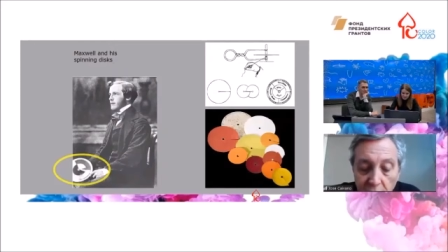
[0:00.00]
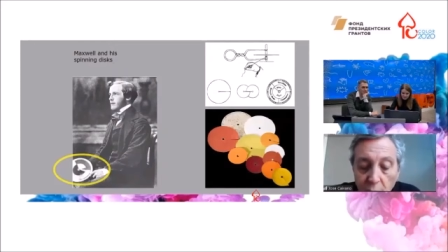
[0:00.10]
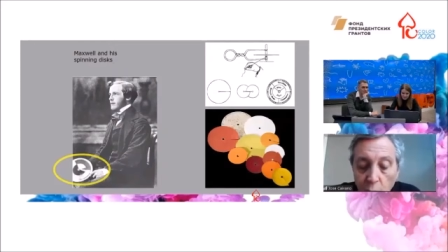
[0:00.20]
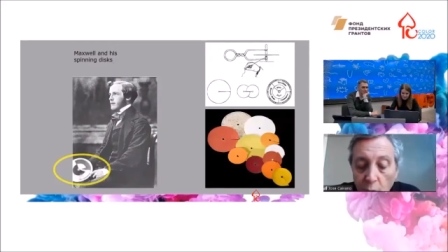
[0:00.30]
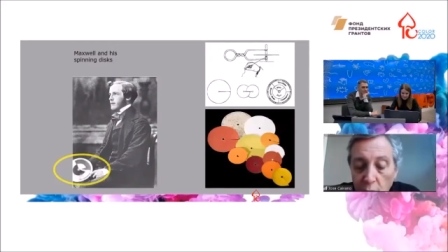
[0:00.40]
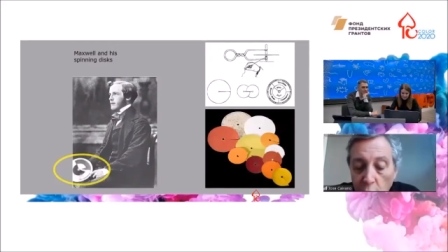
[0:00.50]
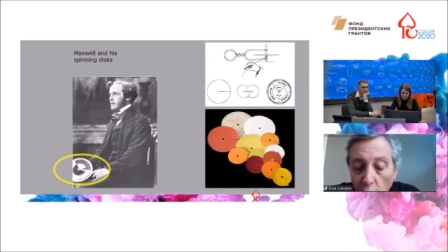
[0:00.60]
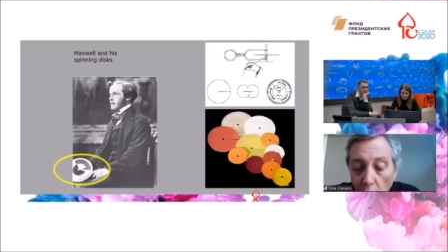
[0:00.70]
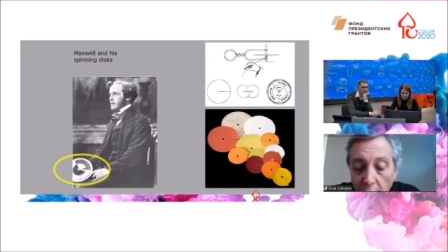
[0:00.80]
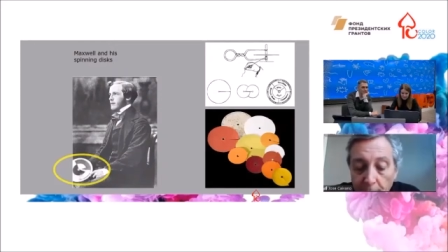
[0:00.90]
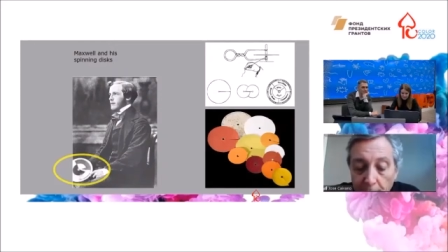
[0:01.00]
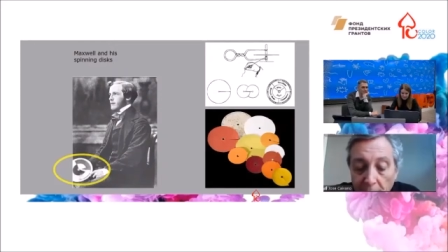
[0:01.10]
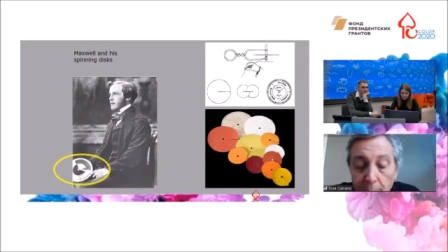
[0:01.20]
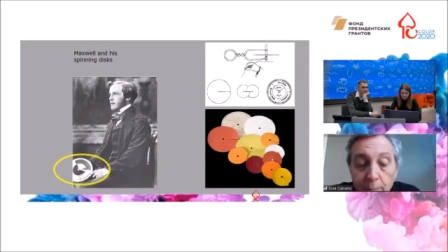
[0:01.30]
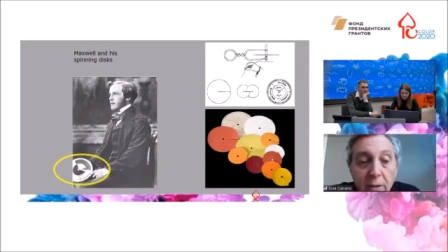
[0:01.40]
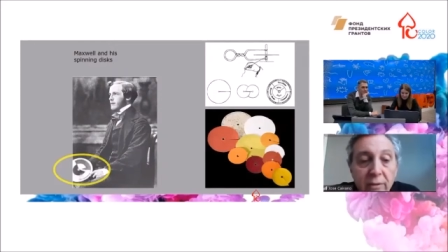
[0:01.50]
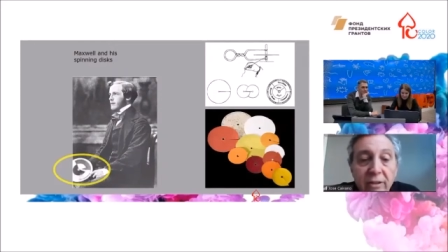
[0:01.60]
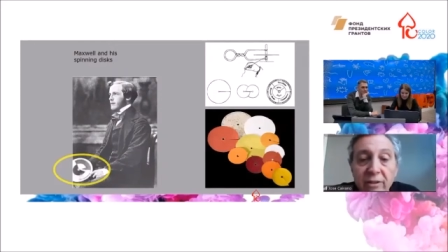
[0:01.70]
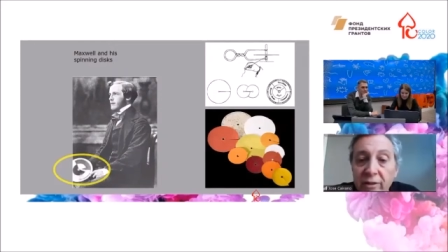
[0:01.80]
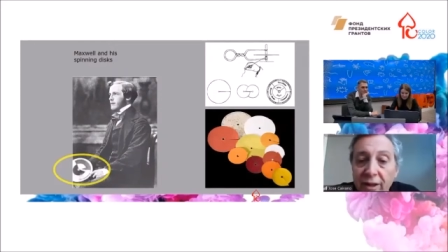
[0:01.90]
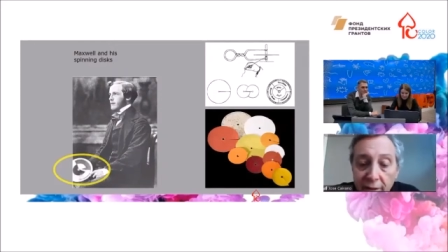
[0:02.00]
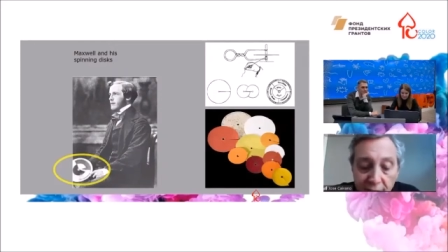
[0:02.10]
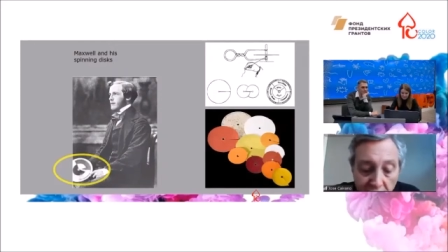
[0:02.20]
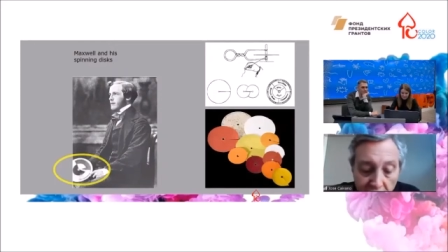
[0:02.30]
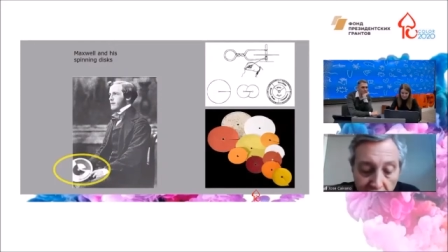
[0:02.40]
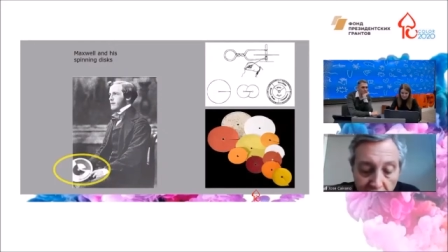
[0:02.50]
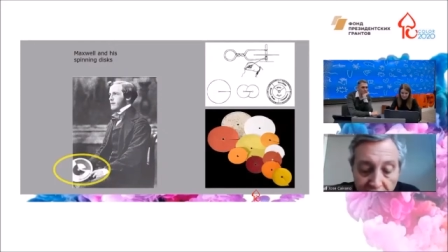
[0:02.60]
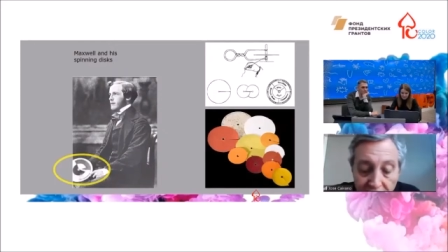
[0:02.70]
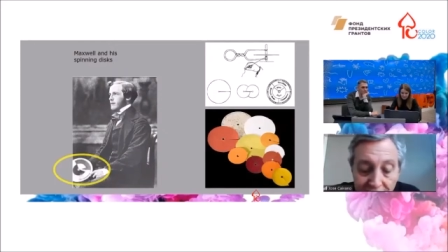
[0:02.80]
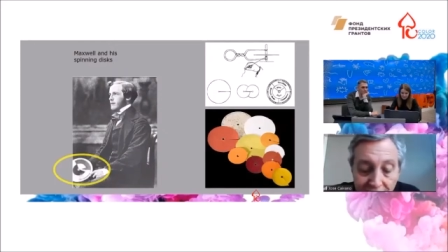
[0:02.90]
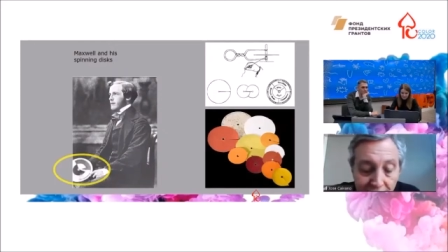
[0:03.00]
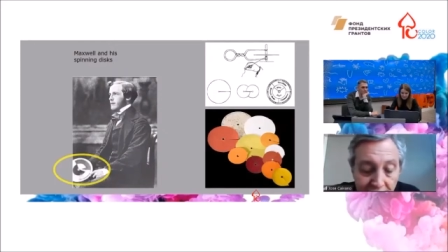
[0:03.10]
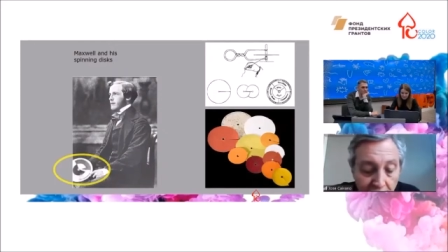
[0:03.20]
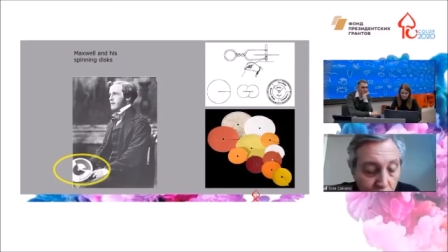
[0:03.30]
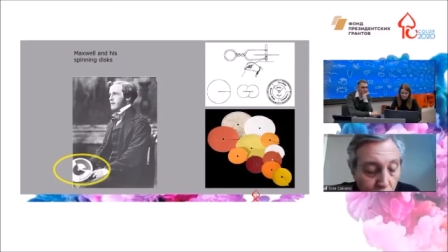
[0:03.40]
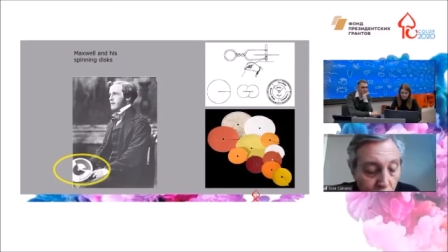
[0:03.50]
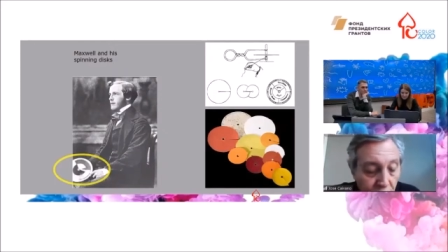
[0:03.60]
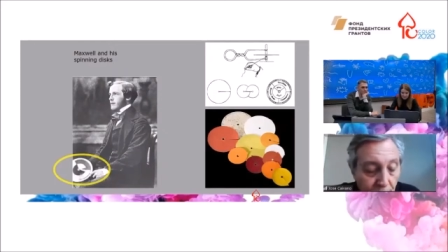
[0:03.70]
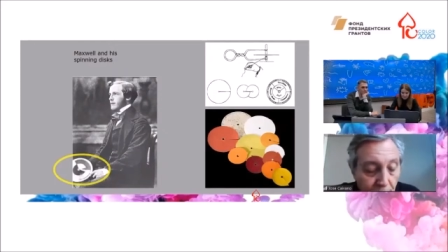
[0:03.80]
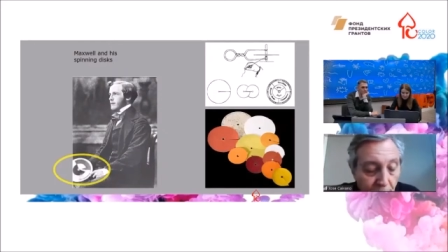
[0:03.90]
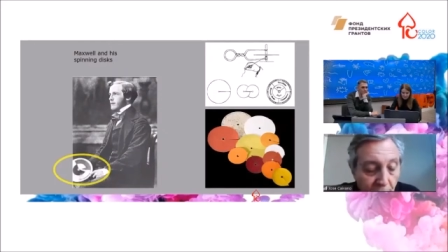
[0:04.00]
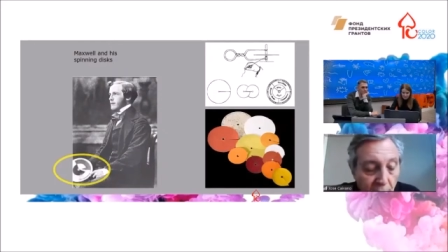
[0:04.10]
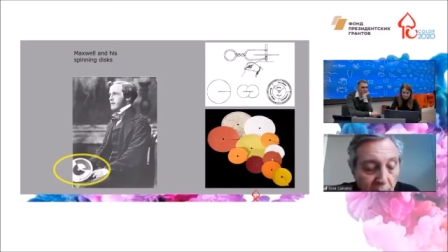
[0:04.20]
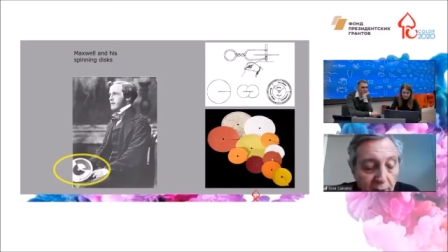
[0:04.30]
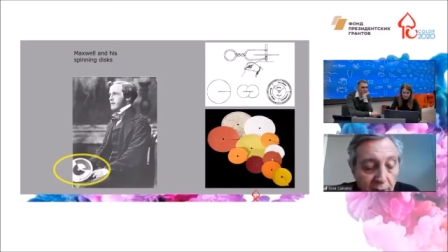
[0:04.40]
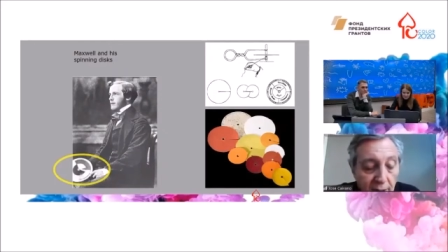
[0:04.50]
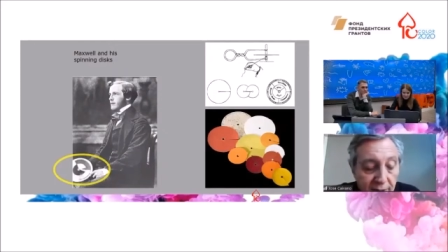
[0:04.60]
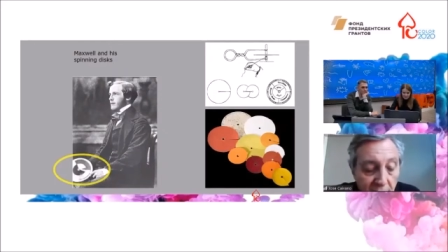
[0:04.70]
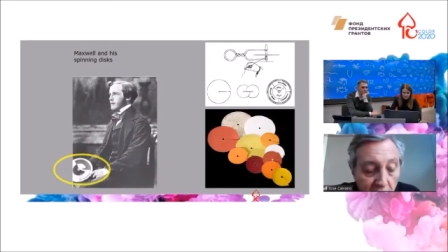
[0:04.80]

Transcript: with colored papers in radial, radial sectors. The same